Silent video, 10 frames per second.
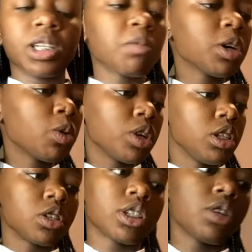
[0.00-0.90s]
I'm going to wear
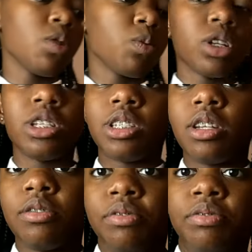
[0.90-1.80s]
this because I don't wear this
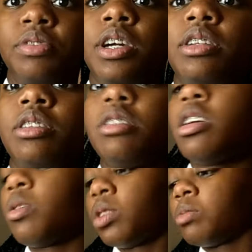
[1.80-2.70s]
enough. And
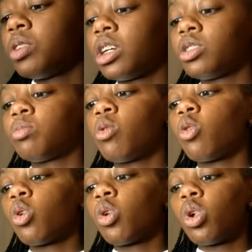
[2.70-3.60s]
I don't want them to get small.